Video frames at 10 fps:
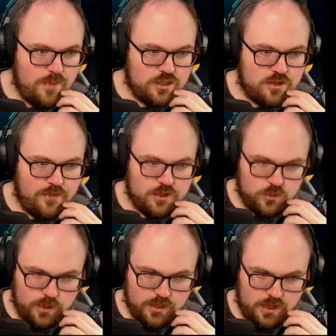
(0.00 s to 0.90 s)
Imagine if I
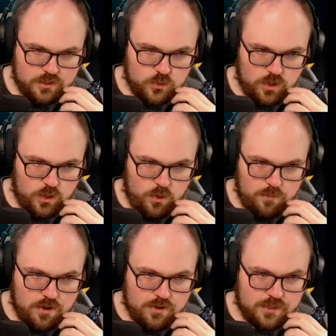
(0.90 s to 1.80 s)
just went like Sword equipped
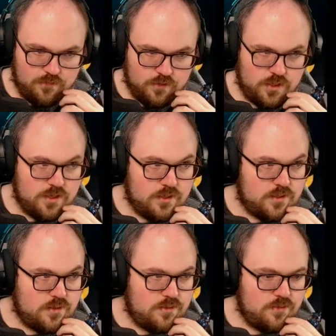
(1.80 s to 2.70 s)
there, attack for
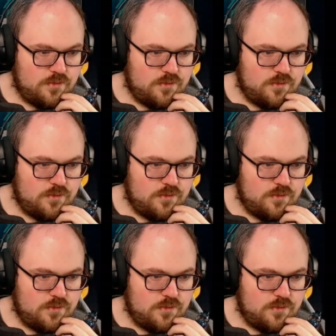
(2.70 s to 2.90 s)
six.